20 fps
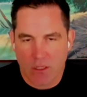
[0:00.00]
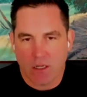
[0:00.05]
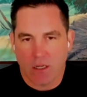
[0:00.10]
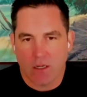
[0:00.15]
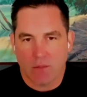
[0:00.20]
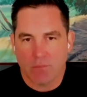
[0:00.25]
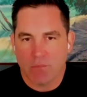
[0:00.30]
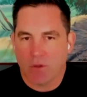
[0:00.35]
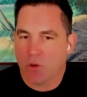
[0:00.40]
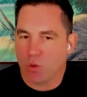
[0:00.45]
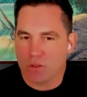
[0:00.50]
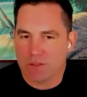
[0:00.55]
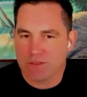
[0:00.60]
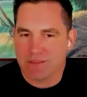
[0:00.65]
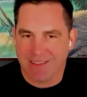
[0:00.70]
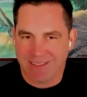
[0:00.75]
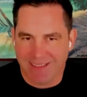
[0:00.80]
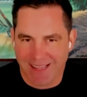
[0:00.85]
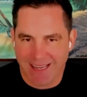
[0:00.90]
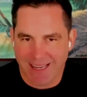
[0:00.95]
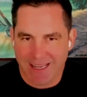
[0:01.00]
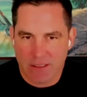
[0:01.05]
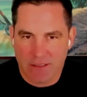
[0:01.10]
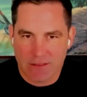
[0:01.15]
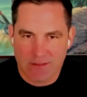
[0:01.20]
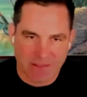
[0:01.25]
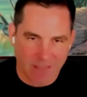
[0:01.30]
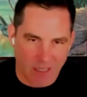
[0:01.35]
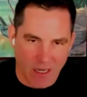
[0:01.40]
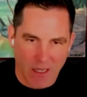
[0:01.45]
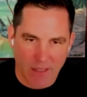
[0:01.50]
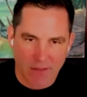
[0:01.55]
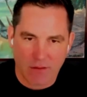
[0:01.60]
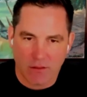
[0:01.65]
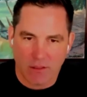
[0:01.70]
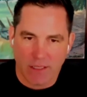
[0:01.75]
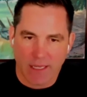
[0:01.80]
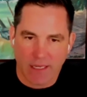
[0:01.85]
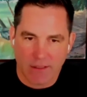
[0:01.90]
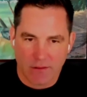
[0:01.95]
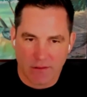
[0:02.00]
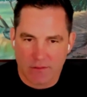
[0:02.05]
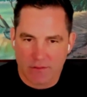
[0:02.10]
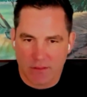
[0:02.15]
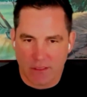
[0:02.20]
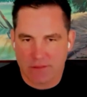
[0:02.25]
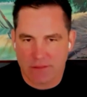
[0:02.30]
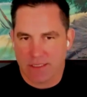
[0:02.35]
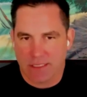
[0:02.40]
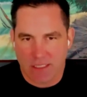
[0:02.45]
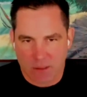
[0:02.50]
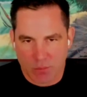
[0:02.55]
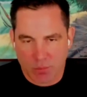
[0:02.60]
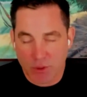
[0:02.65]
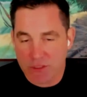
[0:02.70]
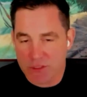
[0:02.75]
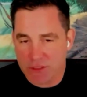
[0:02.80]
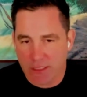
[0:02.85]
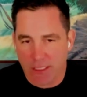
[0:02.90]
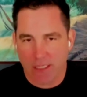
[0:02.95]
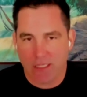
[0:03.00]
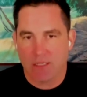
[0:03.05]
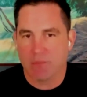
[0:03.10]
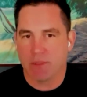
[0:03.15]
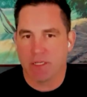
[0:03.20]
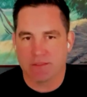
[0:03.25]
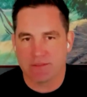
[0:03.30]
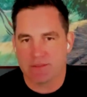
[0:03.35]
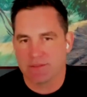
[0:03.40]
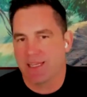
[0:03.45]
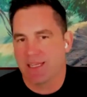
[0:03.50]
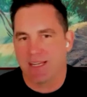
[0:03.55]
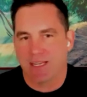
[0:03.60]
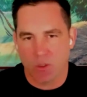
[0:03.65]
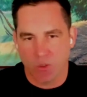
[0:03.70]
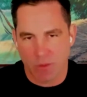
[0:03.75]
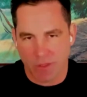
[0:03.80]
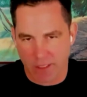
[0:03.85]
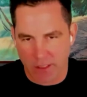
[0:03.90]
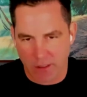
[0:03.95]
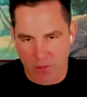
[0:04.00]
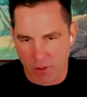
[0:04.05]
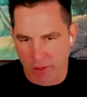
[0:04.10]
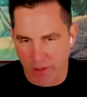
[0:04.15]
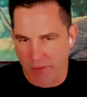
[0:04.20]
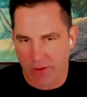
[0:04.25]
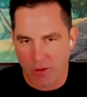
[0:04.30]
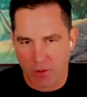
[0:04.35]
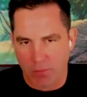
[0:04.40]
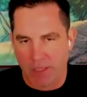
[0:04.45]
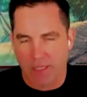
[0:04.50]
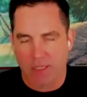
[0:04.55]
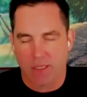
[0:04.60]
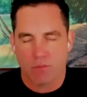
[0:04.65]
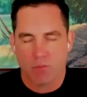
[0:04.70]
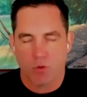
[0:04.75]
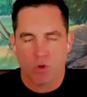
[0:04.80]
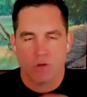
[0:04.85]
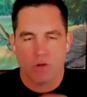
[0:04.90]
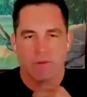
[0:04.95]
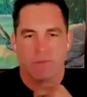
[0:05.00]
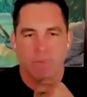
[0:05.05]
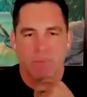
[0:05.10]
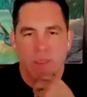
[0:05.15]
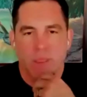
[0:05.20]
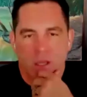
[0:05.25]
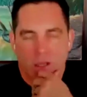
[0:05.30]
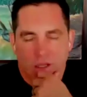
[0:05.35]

Um, of course, the land is not. The land doesn't get depreciated because it's not going anywhere. They don't make any more of it.